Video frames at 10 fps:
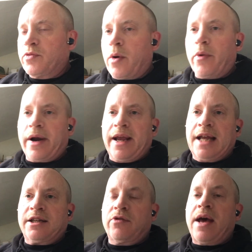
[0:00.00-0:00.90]
But we're going to
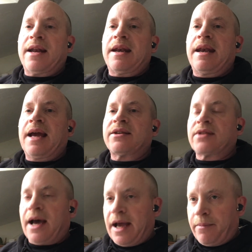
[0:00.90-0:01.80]
get to that next
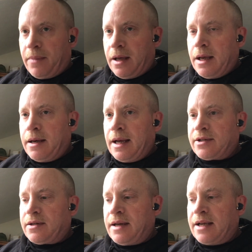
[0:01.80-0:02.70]
time,
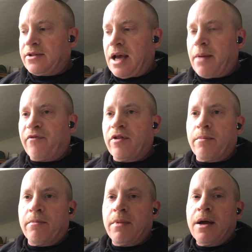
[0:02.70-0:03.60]
next next time for
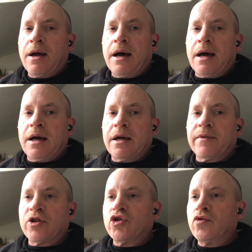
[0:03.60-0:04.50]
the uh,
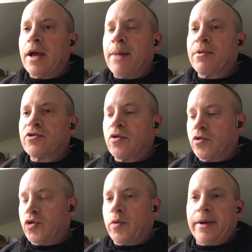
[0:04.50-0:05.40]
the June episode,
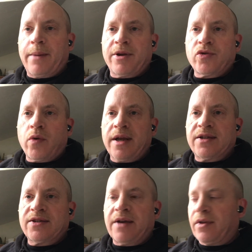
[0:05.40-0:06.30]
which will be number
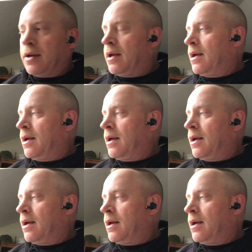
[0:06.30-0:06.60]
27,